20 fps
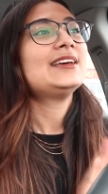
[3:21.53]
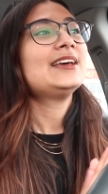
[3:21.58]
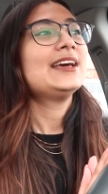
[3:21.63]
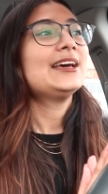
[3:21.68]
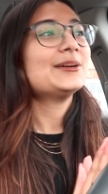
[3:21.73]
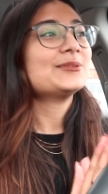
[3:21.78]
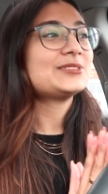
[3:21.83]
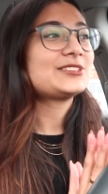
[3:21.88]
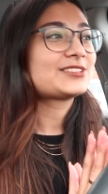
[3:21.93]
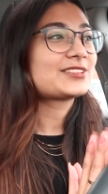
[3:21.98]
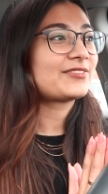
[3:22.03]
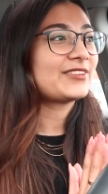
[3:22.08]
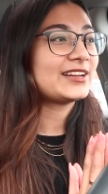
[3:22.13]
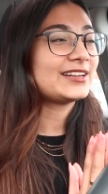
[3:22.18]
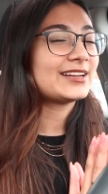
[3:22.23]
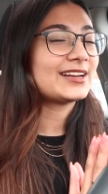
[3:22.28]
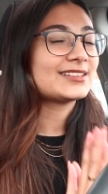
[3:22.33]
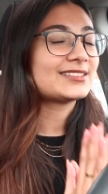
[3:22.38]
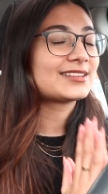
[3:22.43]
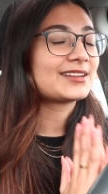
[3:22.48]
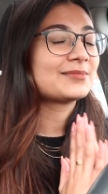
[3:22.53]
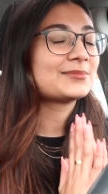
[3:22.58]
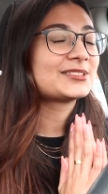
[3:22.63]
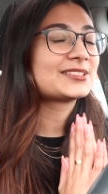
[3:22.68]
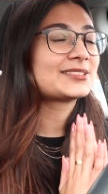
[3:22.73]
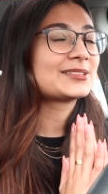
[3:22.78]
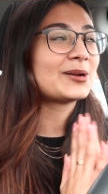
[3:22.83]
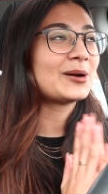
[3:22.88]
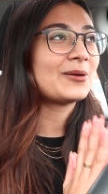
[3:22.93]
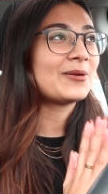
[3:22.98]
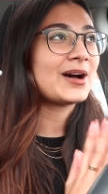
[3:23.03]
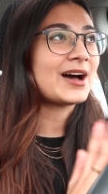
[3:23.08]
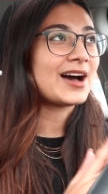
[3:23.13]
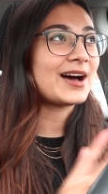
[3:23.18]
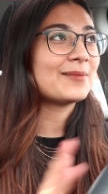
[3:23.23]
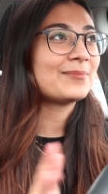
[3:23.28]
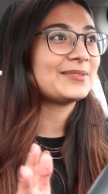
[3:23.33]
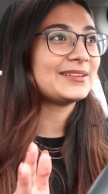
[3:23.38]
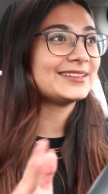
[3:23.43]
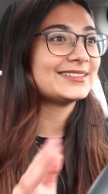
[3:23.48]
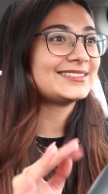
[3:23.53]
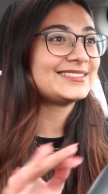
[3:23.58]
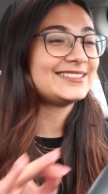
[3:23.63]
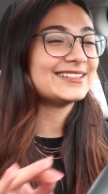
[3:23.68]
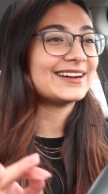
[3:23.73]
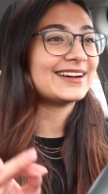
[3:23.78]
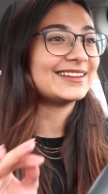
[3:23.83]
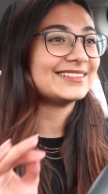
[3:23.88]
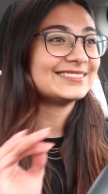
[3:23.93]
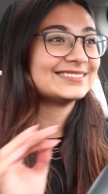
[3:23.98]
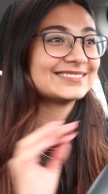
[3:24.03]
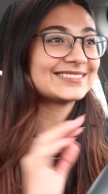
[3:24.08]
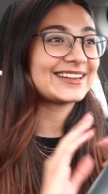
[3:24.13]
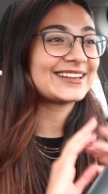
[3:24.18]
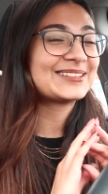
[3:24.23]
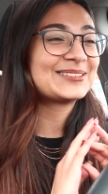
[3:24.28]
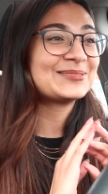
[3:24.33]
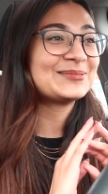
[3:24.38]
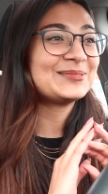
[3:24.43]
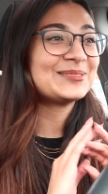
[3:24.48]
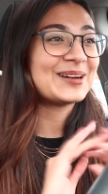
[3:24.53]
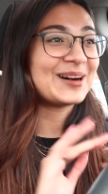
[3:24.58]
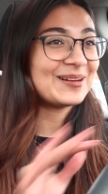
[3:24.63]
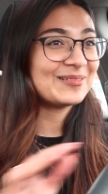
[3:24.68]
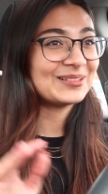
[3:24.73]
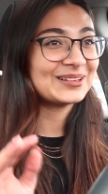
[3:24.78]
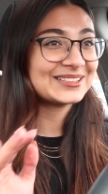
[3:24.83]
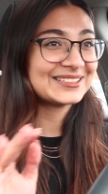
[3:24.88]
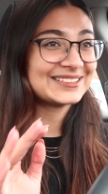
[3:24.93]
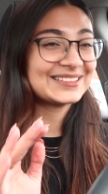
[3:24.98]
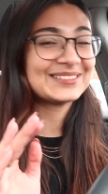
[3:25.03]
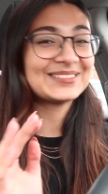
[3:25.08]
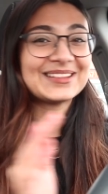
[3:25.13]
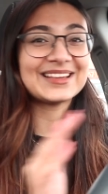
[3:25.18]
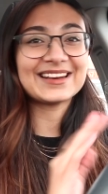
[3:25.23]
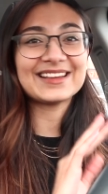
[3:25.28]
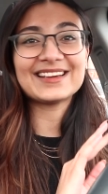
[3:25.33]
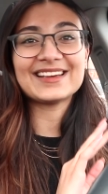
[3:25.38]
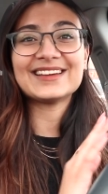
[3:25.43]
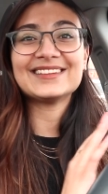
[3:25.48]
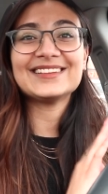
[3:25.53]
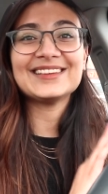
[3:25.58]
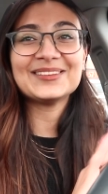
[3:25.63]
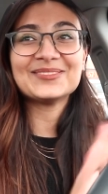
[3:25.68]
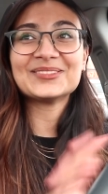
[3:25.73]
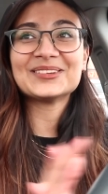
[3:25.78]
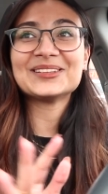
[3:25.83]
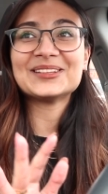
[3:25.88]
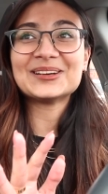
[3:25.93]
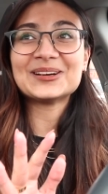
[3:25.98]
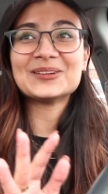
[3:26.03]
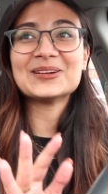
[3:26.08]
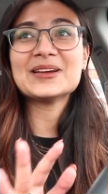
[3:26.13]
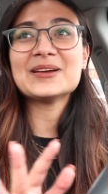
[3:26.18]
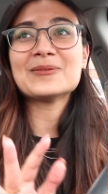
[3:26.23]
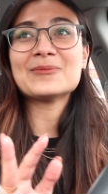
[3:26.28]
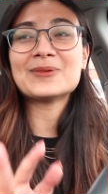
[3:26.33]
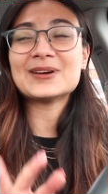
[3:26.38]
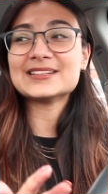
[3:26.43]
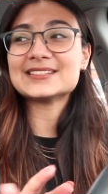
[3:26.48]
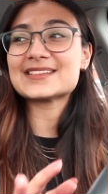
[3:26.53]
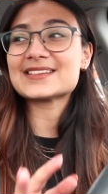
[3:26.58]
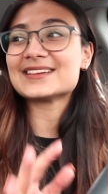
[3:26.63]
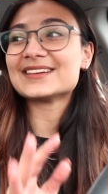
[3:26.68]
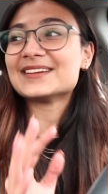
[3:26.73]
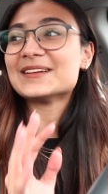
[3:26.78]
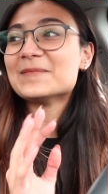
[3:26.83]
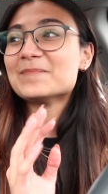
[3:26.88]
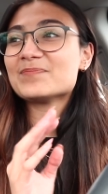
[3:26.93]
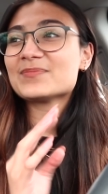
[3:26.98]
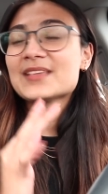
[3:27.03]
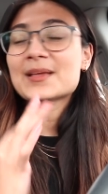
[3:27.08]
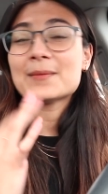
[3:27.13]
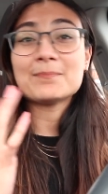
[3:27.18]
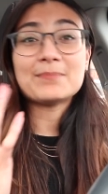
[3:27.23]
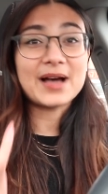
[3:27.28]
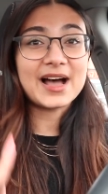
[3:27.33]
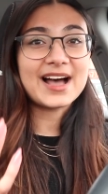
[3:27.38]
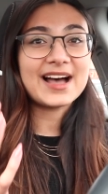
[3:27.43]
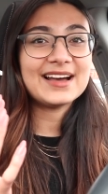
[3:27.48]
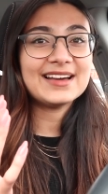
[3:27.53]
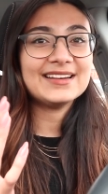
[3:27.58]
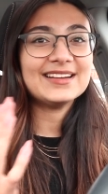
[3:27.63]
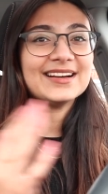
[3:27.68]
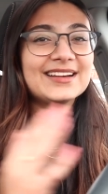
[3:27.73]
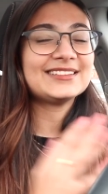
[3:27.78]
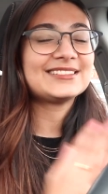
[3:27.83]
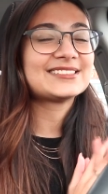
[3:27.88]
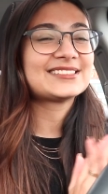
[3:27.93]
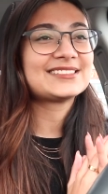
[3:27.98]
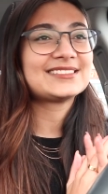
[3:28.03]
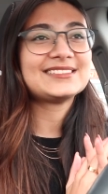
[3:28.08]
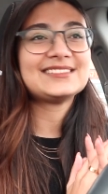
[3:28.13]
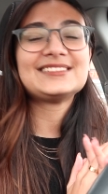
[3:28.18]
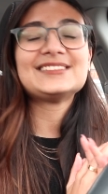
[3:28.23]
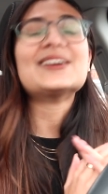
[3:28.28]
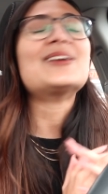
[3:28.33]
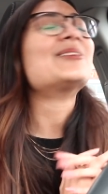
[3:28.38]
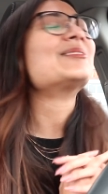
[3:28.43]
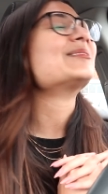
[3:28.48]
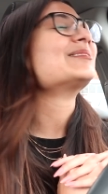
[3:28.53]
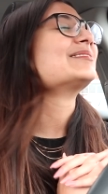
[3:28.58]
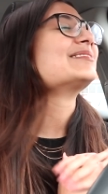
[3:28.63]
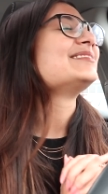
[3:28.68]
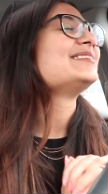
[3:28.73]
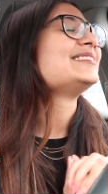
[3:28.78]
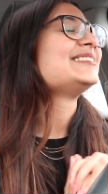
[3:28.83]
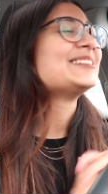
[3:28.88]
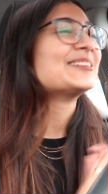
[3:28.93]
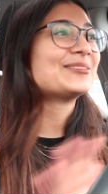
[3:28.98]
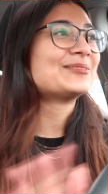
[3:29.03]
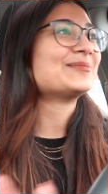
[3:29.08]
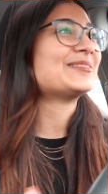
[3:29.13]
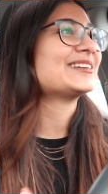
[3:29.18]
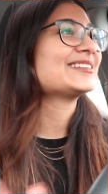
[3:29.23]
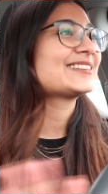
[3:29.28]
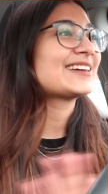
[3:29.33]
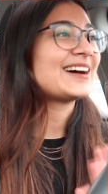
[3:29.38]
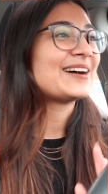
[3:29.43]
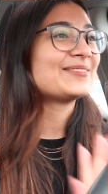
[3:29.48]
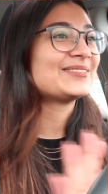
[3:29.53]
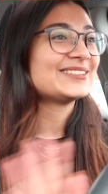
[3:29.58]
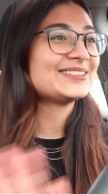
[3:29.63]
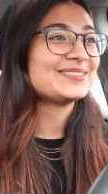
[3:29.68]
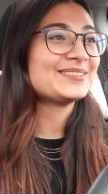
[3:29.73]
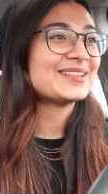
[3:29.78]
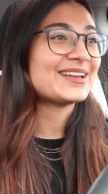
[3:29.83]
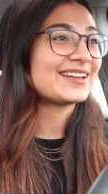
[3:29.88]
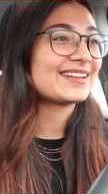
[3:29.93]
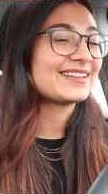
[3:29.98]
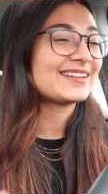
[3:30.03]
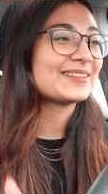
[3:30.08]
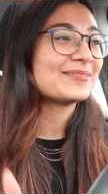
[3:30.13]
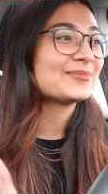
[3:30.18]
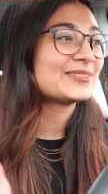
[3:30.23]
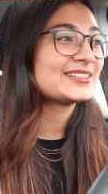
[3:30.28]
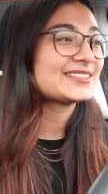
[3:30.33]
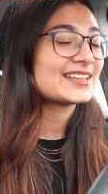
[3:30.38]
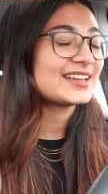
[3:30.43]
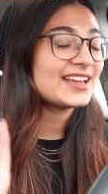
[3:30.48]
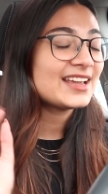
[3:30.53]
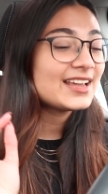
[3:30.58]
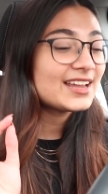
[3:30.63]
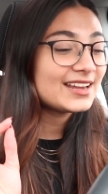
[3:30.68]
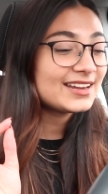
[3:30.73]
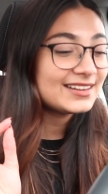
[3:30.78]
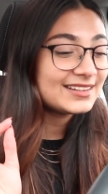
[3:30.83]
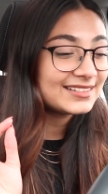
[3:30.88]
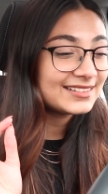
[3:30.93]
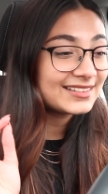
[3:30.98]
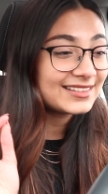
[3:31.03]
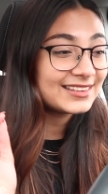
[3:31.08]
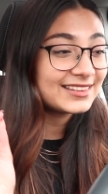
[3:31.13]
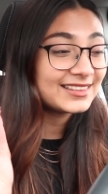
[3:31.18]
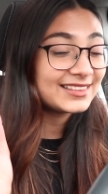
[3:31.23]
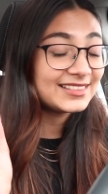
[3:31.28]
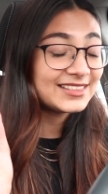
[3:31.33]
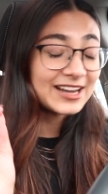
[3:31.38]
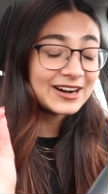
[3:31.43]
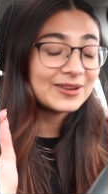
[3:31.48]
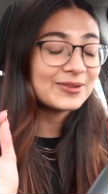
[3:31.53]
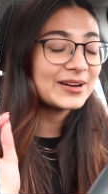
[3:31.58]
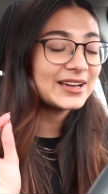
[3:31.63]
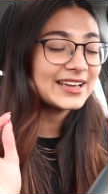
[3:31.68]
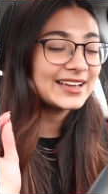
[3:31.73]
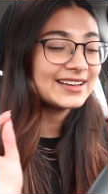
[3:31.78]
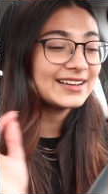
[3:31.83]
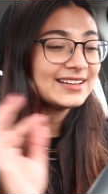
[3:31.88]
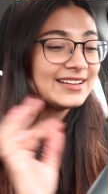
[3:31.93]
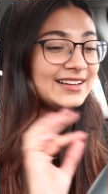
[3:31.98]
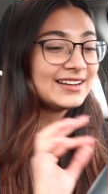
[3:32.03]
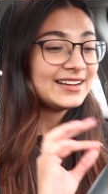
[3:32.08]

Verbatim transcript: it was just fantastic. I'm so happy it's done. I do not want to do that again, even though it wasn't bad. I just don't don't want to have to do that again because I hate knowing